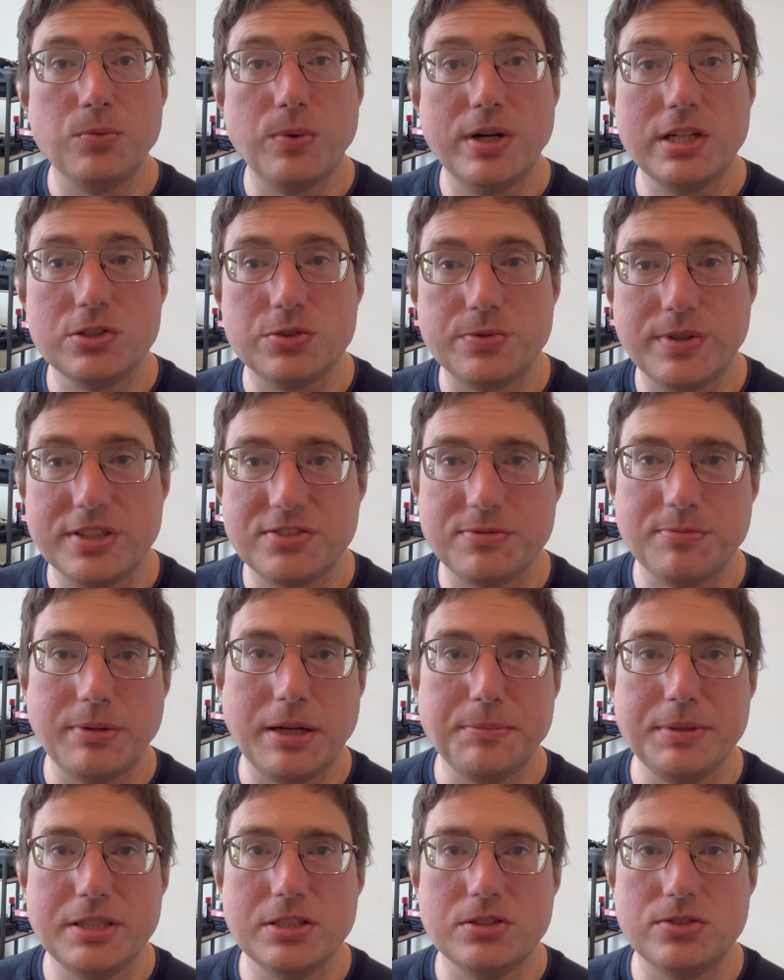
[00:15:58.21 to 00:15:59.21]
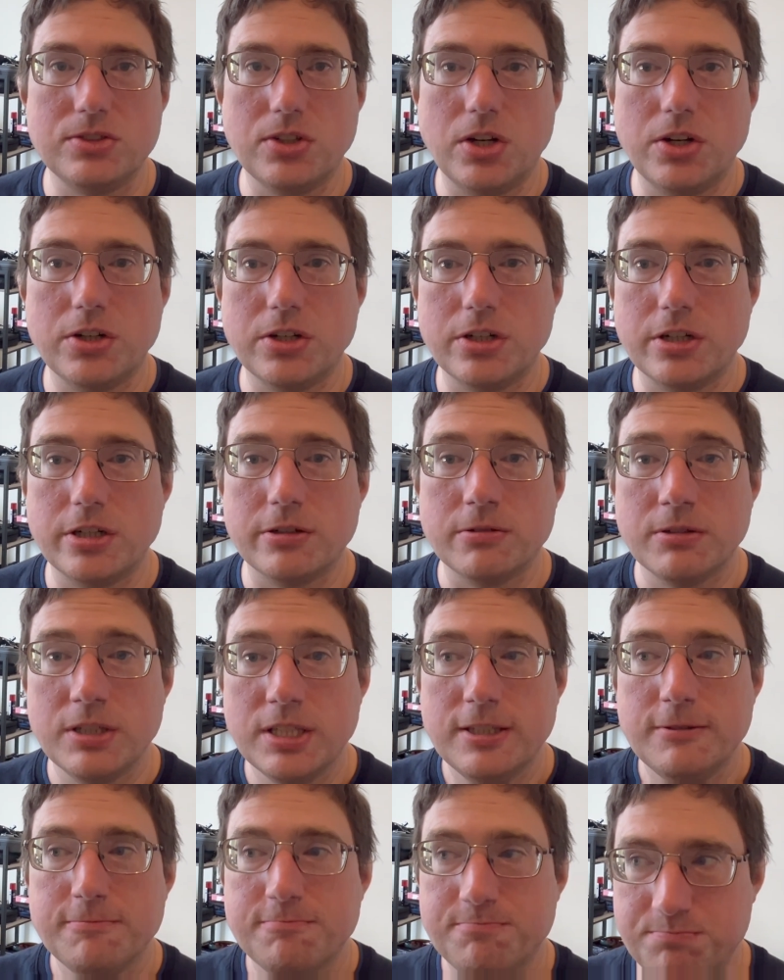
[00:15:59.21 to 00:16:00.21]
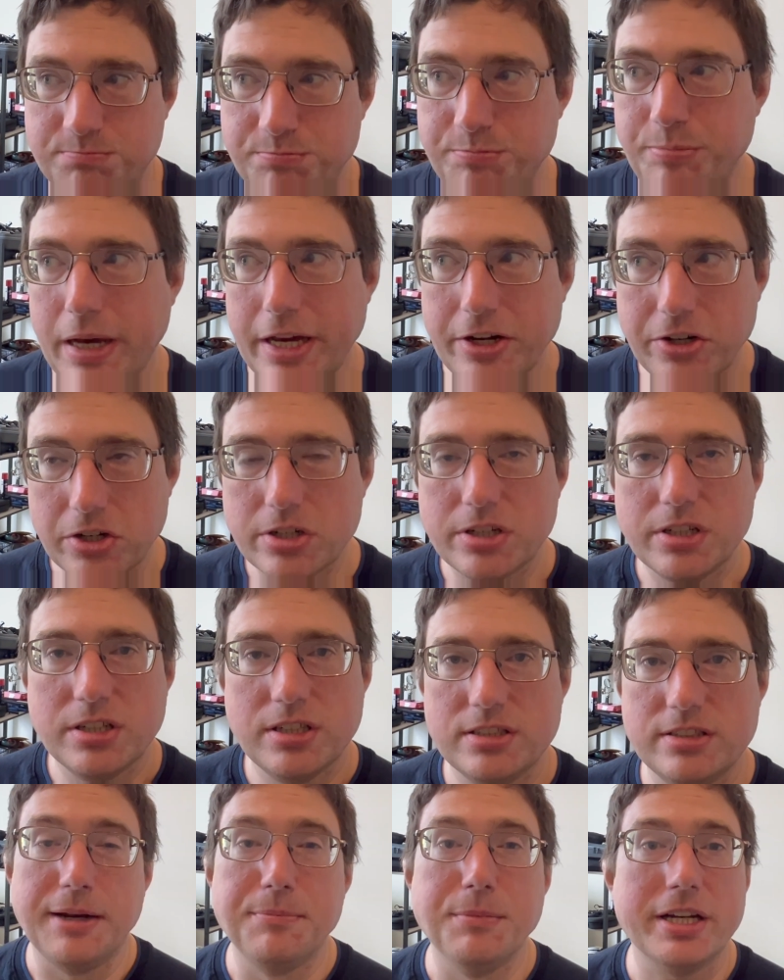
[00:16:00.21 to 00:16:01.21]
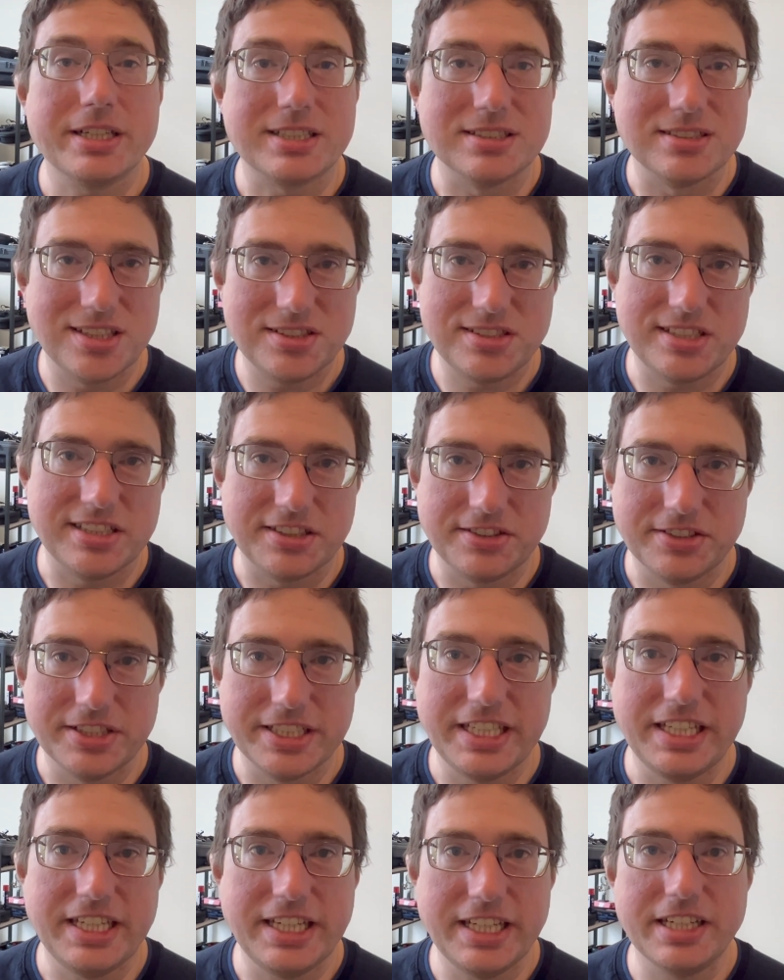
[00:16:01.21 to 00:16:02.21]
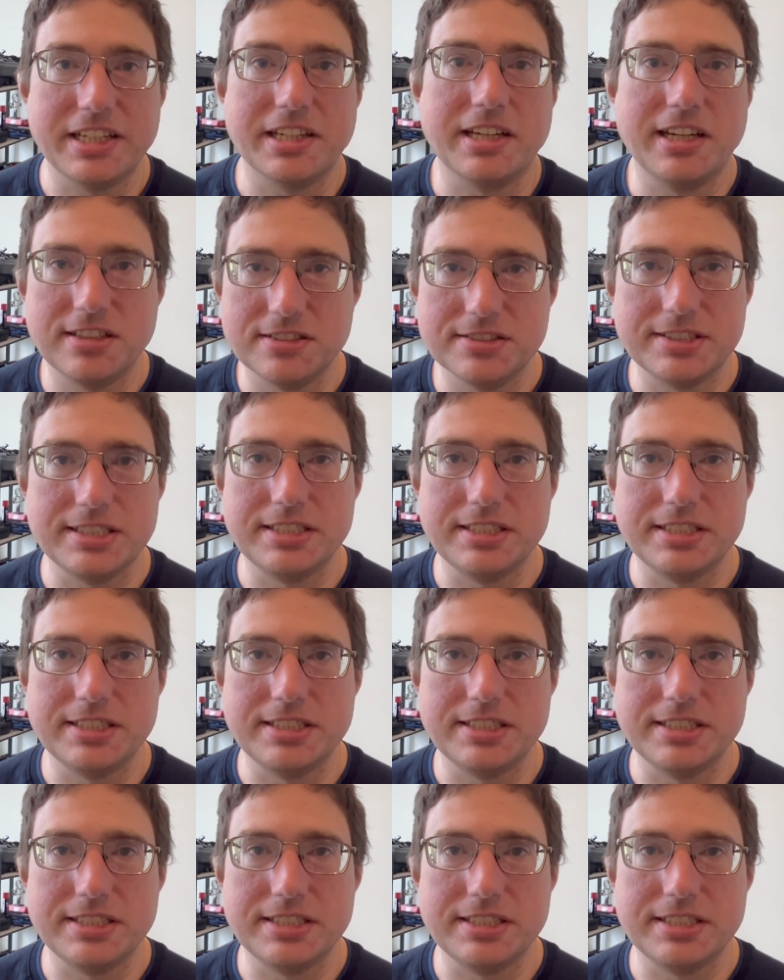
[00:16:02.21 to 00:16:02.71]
while the rest of my meals are better, I'm not consistently eating a healthy